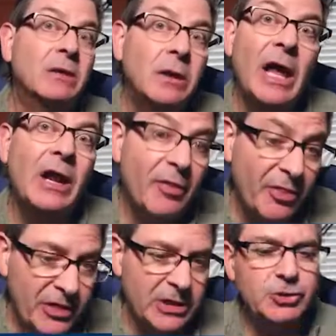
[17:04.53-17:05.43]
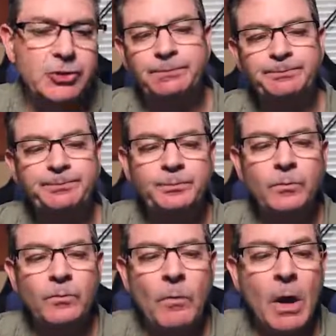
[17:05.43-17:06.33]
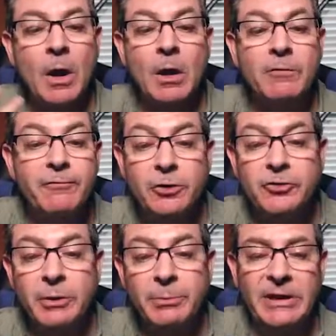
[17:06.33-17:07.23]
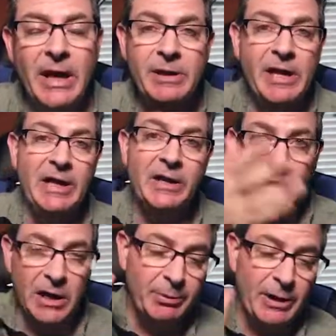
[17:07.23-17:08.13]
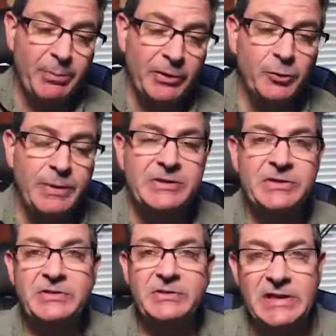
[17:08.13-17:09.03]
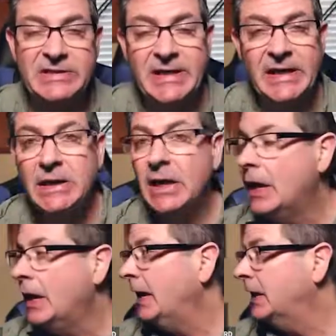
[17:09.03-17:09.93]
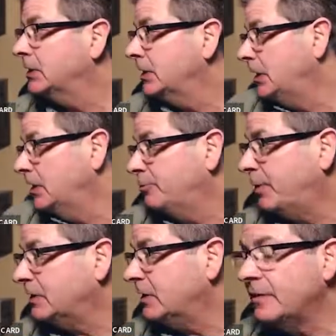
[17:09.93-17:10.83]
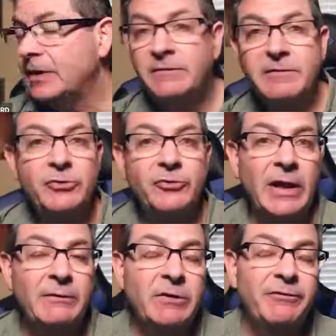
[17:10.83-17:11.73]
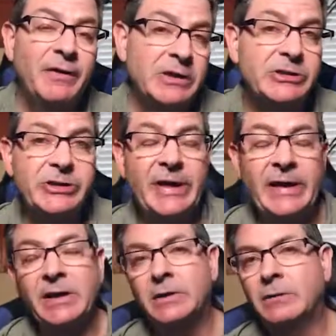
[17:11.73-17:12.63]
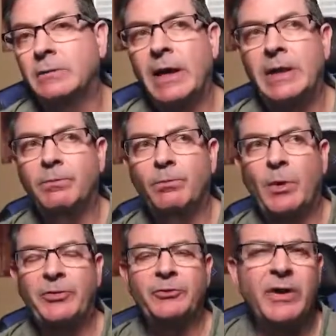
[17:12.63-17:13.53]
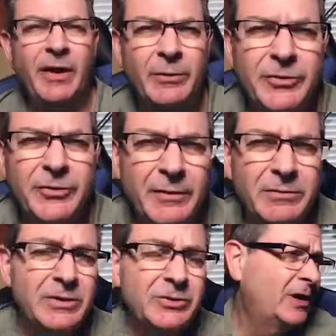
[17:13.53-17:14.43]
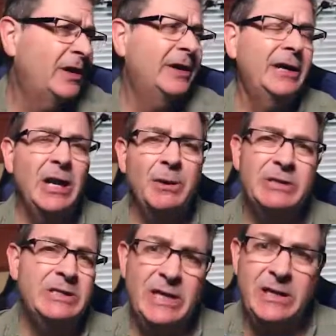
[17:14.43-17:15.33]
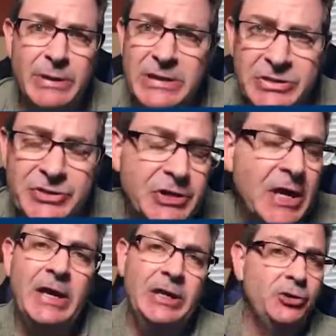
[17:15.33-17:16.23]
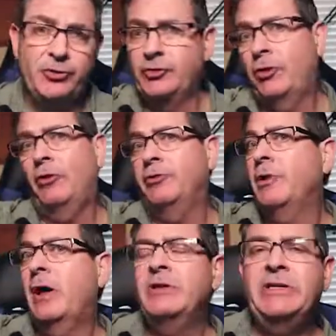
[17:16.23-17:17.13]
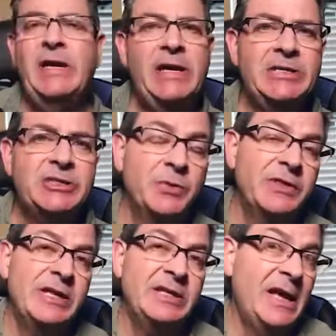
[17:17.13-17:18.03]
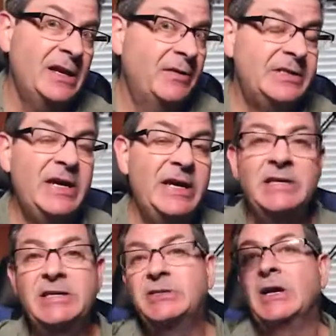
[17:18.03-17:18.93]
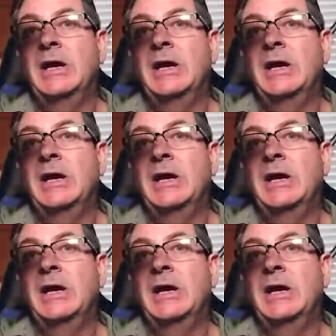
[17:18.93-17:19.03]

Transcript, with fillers: like this. Photos can be laminated, cut up like puzzle pieces, as I said and you know depending on the individual's level of functioning and and what their tolerance level is you could cut it up into 10 pieces and use it all throughout the day so when the end of the day is